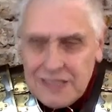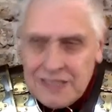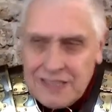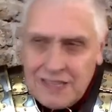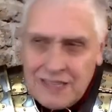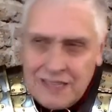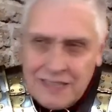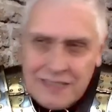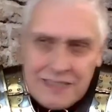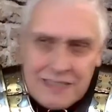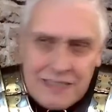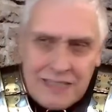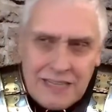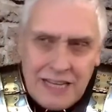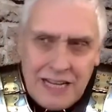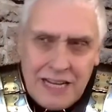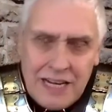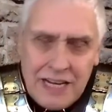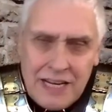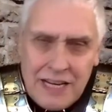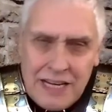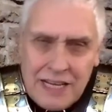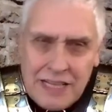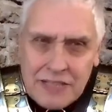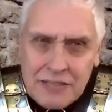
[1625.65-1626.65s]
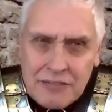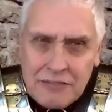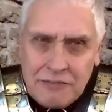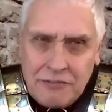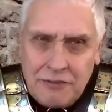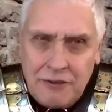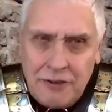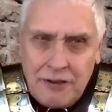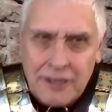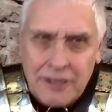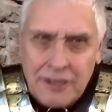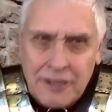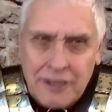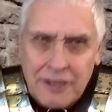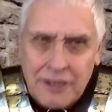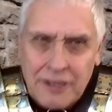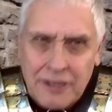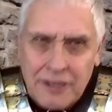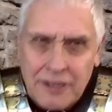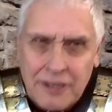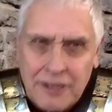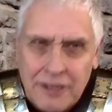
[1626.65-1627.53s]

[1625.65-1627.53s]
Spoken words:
And this gladiator fight is one